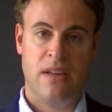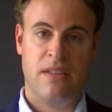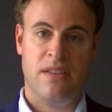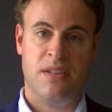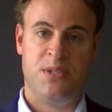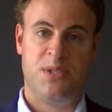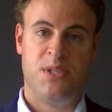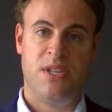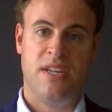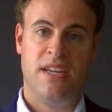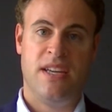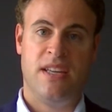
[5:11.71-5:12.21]
The
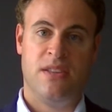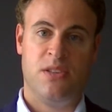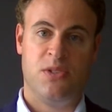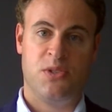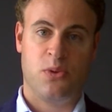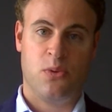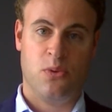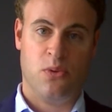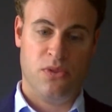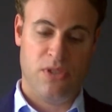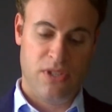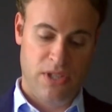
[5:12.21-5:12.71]
city and the
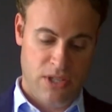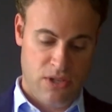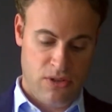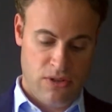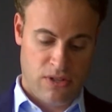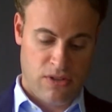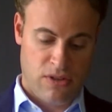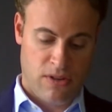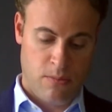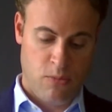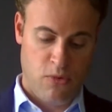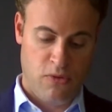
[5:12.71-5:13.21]
school
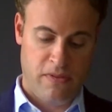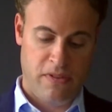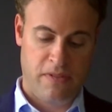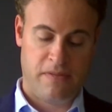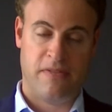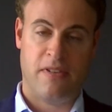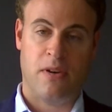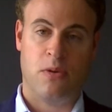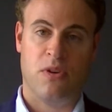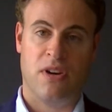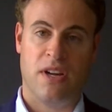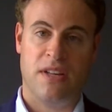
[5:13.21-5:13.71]
district are moving
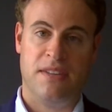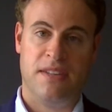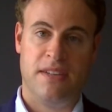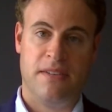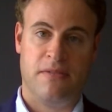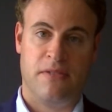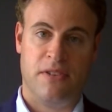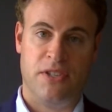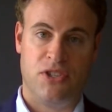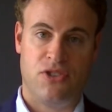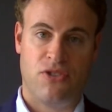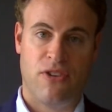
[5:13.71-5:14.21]
forward on
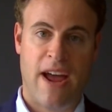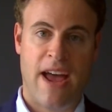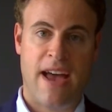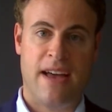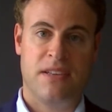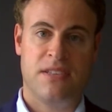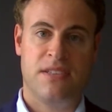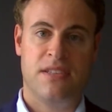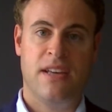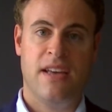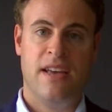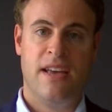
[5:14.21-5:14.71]
different
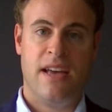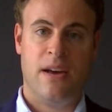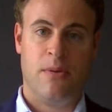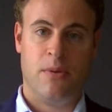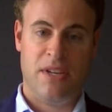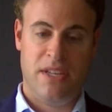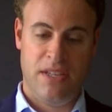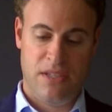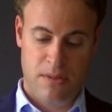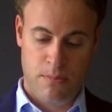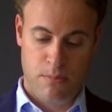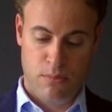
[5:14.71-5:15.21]
tracks, and
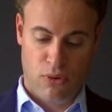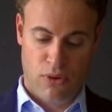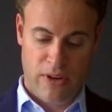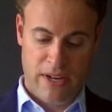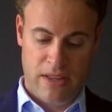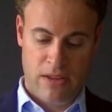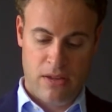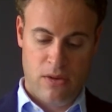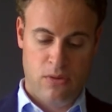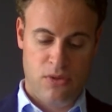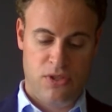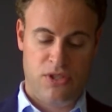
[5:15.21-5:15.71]
we need to
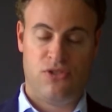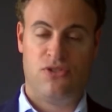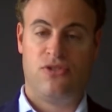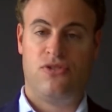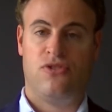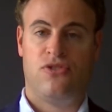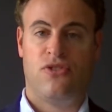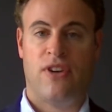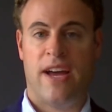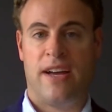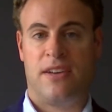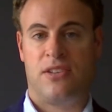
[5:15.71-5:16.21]
bring those
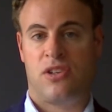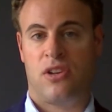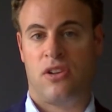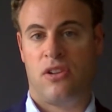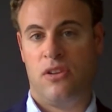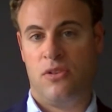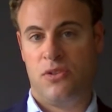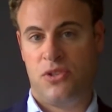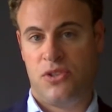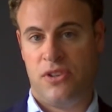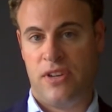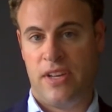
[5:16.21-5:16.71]
tracks
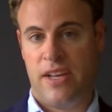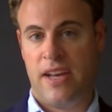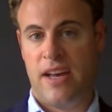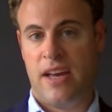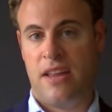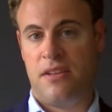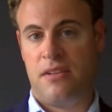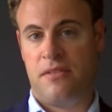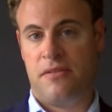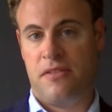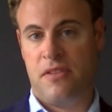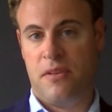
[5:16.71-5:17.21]
closer
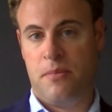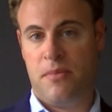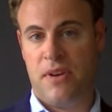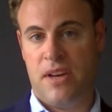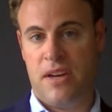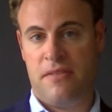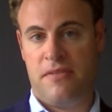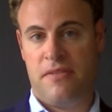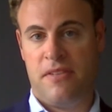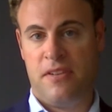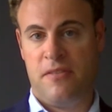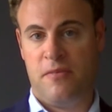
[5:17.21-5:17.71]
together for the
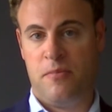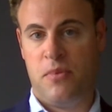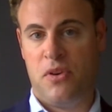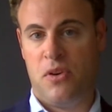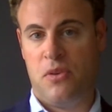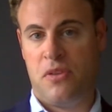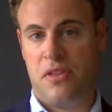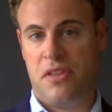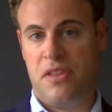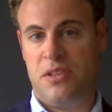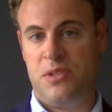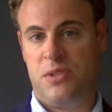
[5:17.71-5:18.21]
benefit of
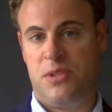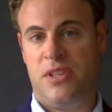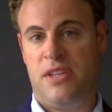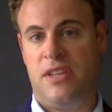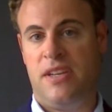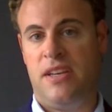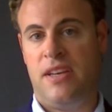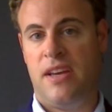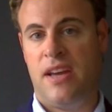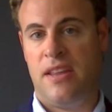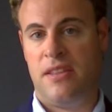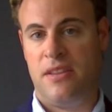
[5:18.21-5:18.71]
both the
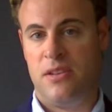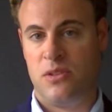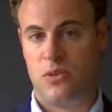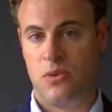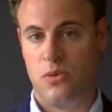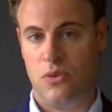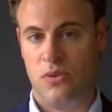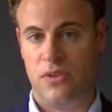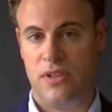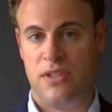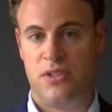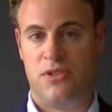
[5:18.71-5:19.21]
city and the
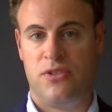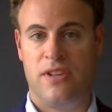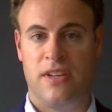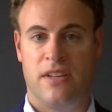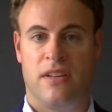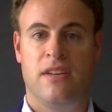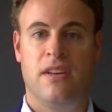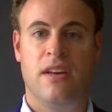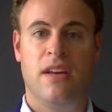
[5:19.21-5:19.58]
school district.